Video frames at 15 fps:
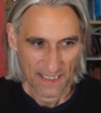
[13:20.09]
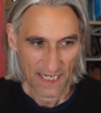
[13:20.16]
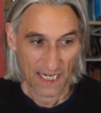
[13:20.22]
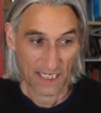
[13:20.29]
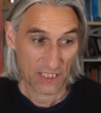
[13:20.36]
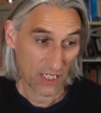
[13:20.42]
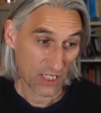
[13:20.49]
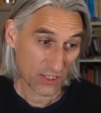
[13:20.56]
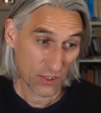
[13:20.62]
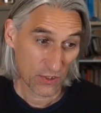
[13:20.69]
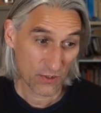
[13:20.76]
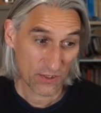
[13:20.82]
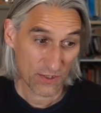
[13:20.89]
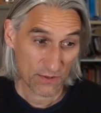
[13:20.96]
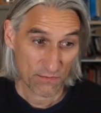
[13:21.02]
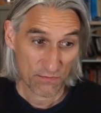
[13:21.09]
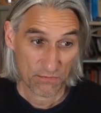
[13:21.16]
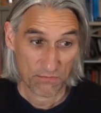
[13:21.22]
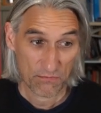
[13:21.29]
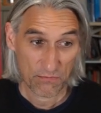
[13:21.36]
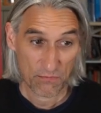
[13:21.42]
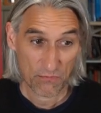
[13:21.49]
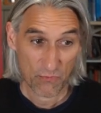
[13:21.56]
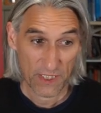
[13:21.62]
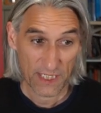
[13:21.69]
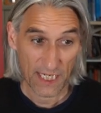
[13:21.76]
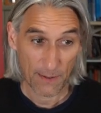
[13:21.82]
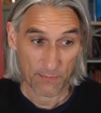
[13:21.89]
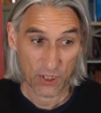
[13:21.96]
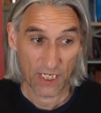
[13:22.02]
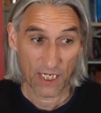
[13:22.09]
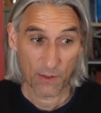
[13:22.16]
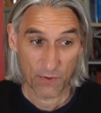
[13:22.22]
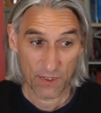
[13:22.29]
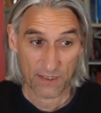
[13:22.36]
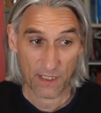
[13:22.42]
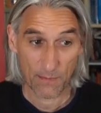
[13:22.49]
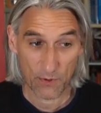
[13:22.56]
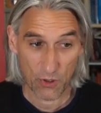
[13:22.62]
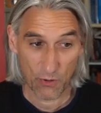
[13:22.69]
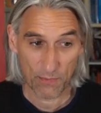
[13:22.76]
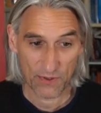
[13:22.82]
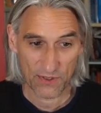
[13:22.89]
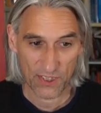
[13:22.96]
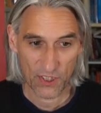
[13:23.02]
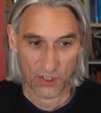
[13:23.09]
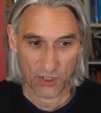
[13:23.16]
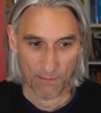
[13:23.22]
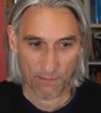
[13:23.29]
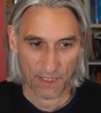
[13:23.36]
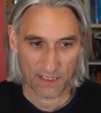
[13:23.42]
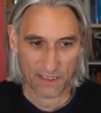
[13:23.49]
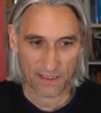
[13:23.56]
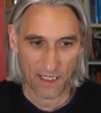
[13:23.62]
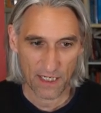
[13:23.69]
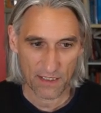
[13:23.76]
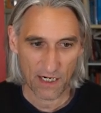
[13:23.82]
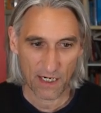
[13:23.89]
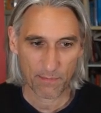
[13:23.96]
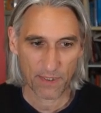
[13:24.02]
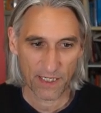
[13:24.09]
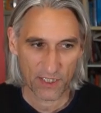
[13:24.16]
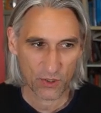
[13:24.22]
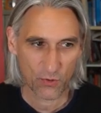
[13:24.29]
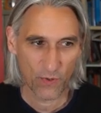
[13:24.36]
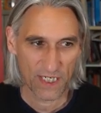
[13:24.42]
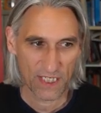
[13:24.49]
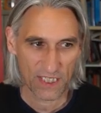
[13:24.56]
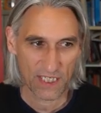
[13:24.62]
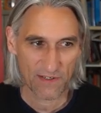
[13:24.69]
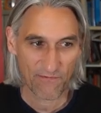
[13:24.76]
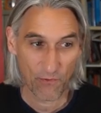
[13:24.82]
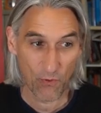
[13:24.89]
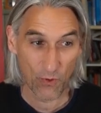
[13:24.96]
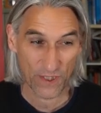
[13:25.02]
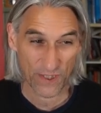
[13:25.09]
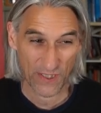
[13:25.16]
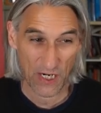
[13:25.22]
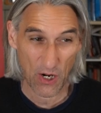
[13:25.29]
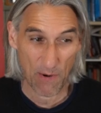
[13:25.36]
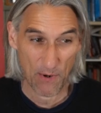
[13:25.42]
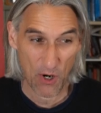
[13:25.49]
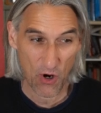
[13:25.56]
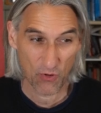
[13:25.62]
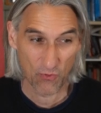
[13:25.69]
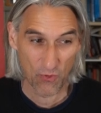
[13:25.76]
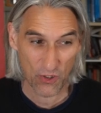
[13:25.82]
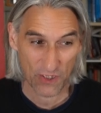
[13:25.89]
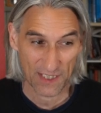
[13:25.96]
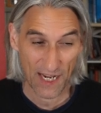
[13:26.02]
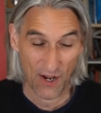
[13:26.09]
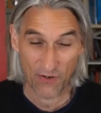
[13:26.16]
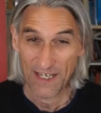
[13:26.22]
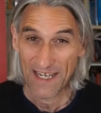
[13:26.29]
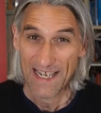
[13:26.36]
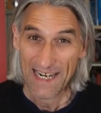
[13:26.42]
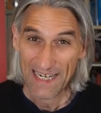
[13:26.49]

And I could recapture here with some compensation, but instead I played queen d4, so now I'm a whole rook down.